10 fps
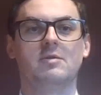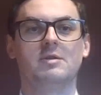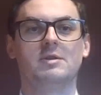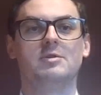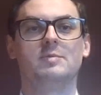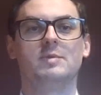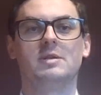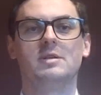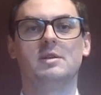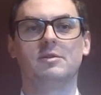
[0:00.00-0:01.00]
terminal
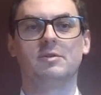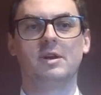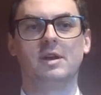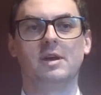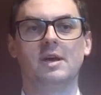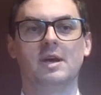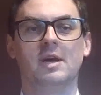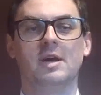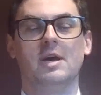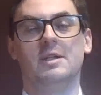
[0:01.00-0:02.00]
in Lithuania.
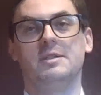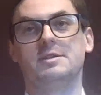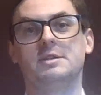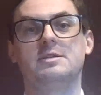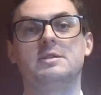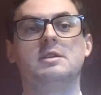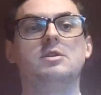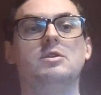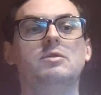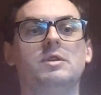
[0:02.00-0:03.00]
This is a
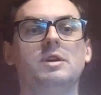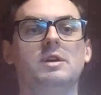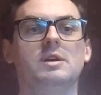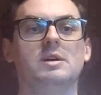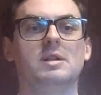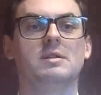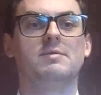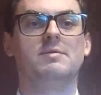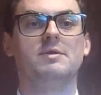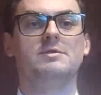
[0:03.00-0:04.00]
unique and
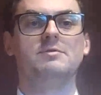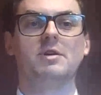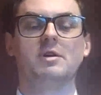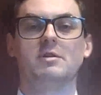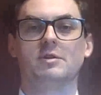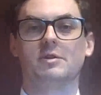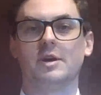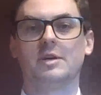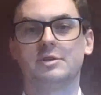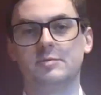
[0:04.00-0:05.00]
first regular
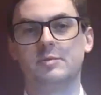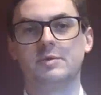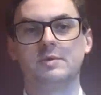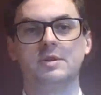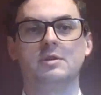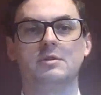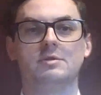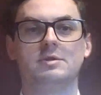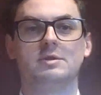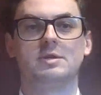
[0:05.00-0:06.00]
connection between
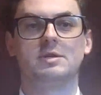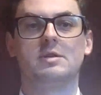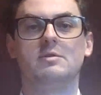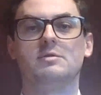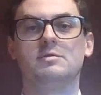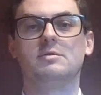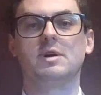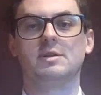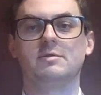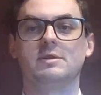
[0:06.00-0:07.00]
those two
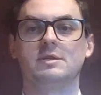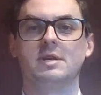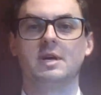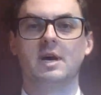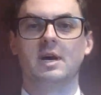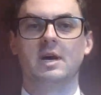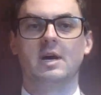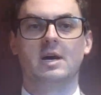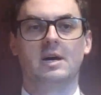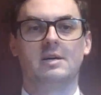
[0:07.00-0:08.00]
countries.
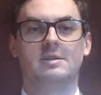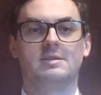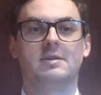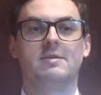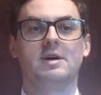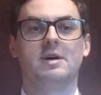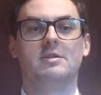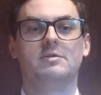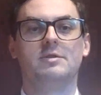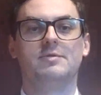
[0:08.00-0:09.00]

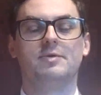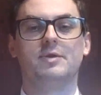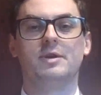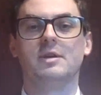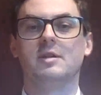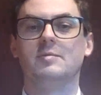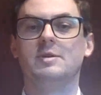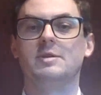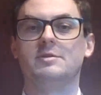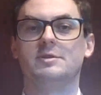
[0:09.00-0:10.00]
740
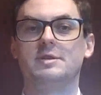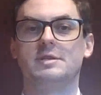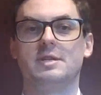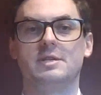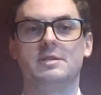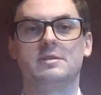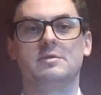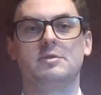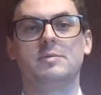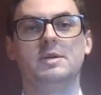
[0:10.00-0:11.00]
kilometers distance
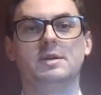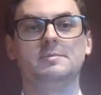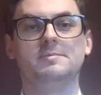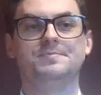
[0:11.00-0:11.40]
could be